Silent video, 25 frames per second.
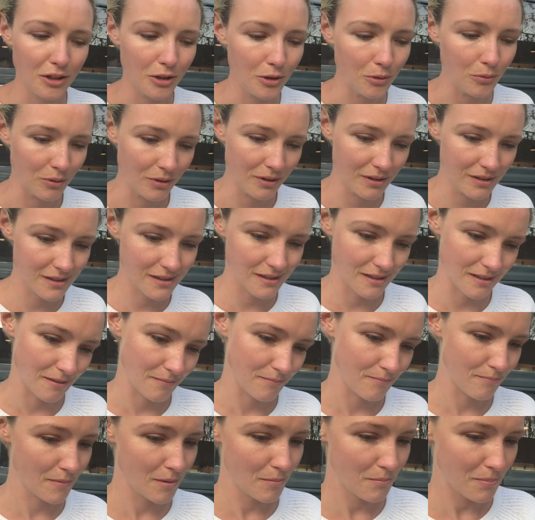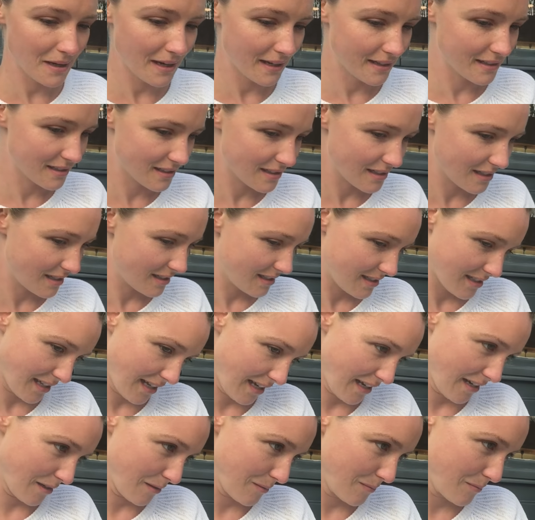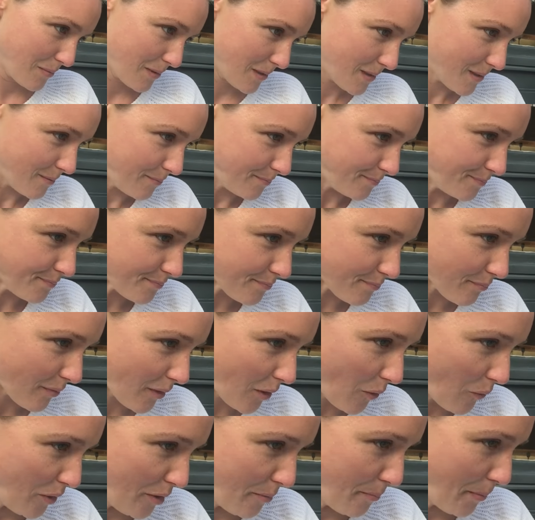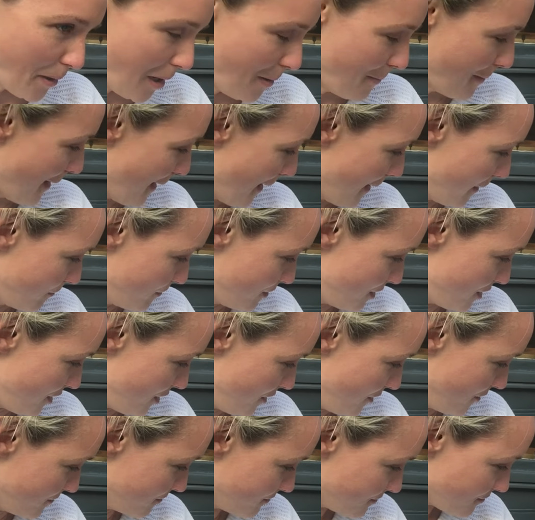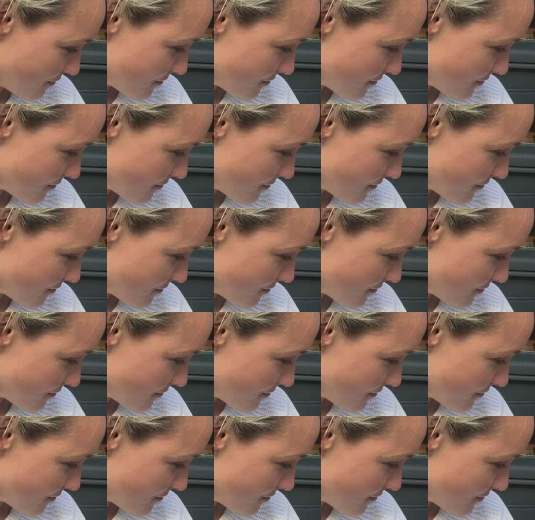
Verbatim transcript: you want some pan-seared scallops with parma ham, do you?